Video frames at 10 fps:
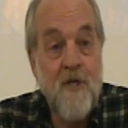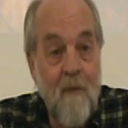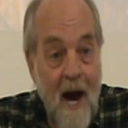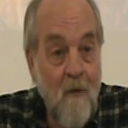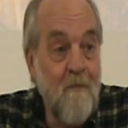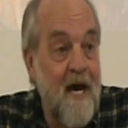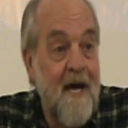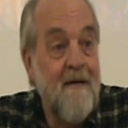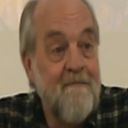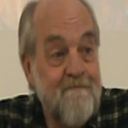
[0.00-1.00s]
around
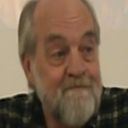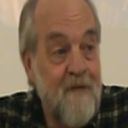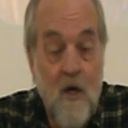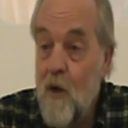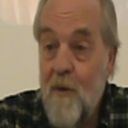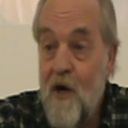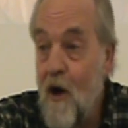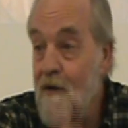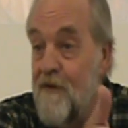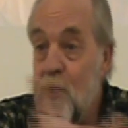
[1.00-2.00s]
me, including
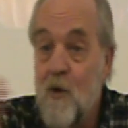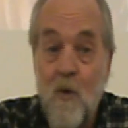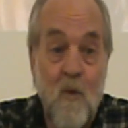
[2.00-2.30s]
all of you.